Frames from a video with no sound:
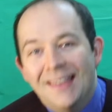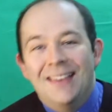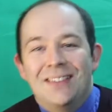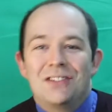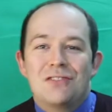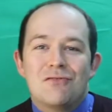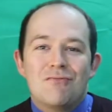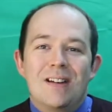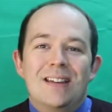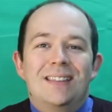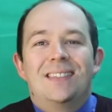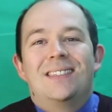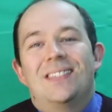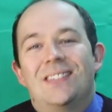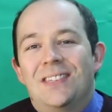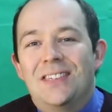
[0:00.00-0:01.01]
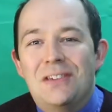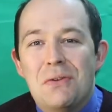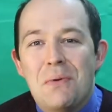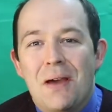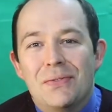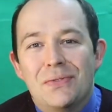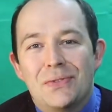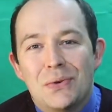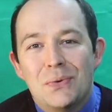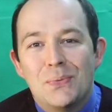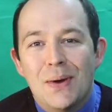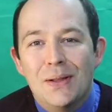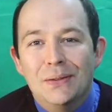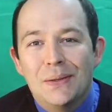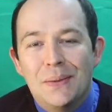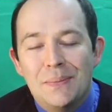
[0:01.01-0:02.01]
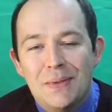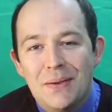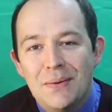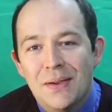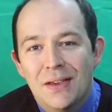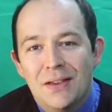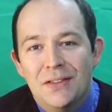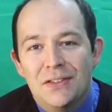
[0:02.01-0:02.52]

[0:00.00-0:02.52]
It's great to see you and to welcome you